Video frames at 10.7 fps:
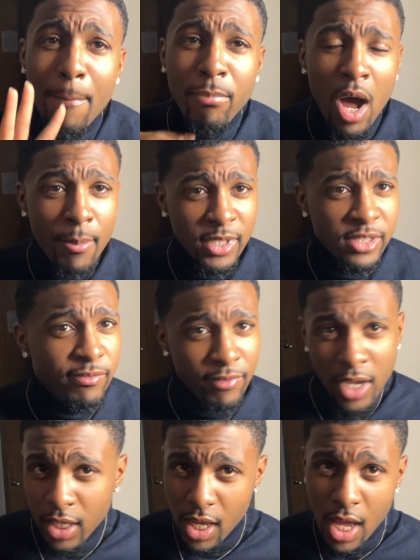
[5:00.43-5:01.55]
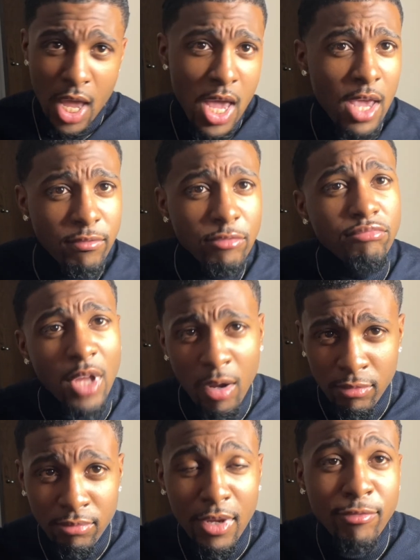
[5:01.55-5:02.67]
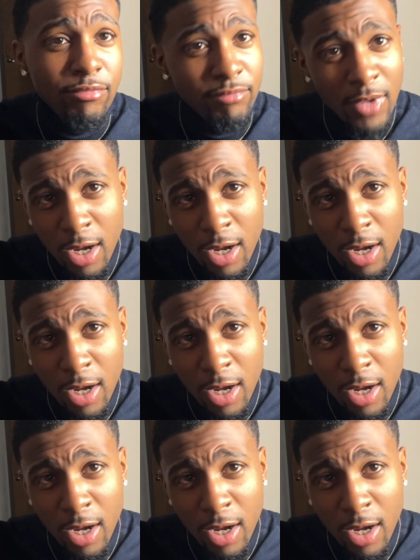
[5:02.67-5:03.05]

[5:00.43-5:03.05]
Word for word: Bomb as fuck. If you don't, if you know,